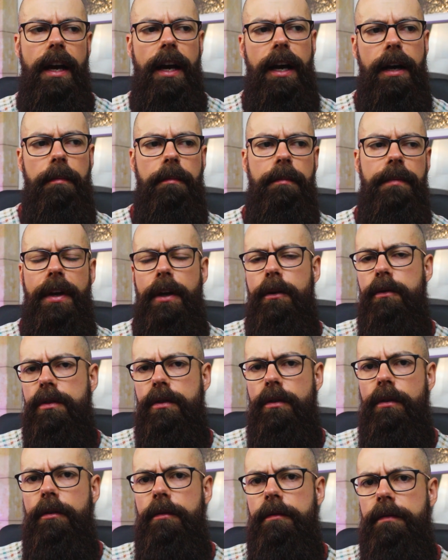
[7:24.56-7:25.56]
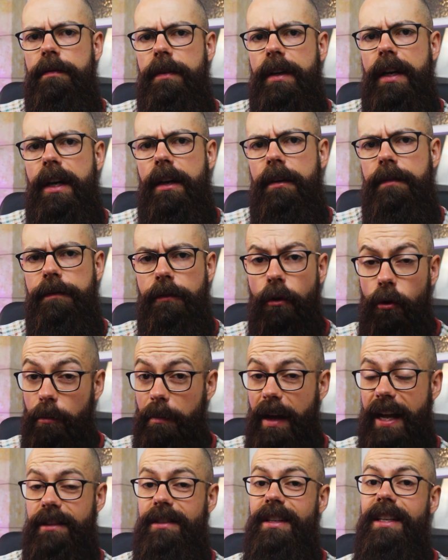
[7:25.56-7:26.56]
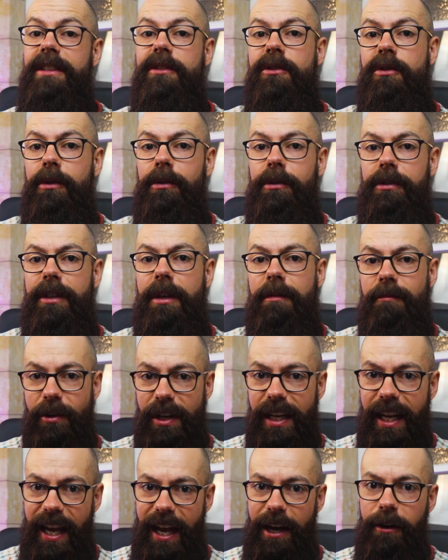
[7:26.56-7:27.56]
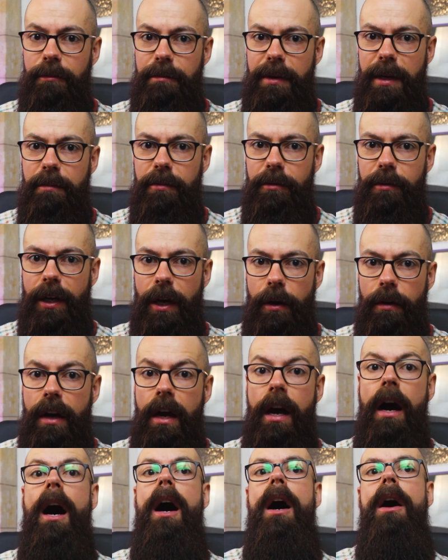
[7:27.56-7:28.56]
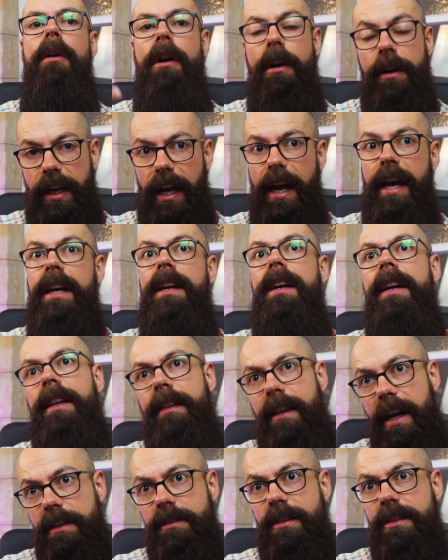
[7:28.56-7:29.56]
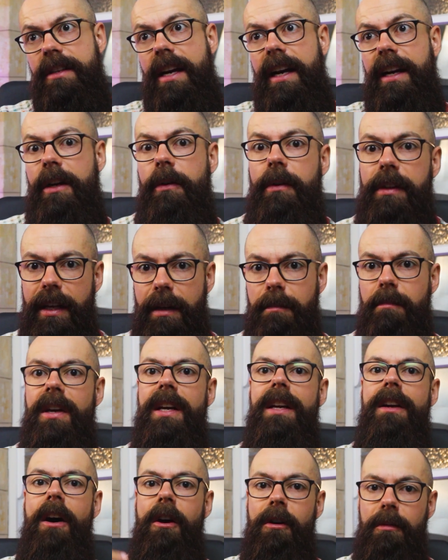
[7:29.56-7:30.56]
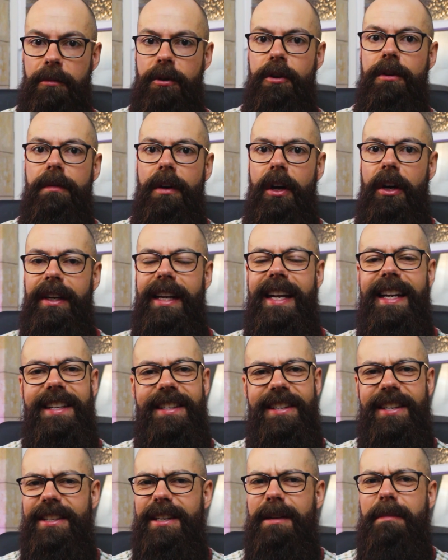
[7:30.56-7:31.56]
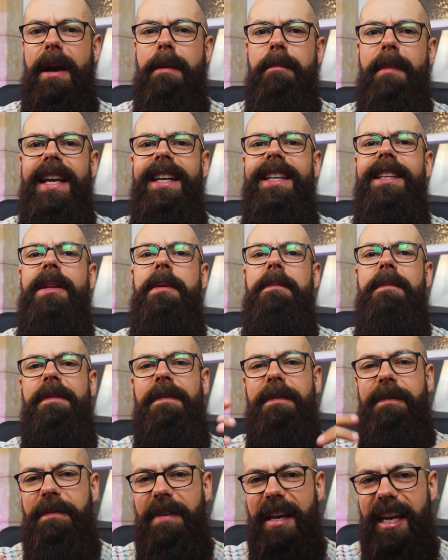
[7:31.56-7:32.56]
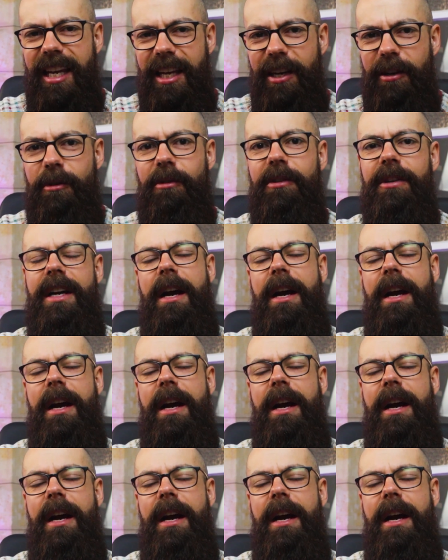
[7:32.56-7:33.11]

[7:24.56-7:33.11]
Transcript: Um, those sort of uh, formatting tools can really help people go, oh, okay, that's exactly exactly what they mean. I'll move on. And it's just about making them feel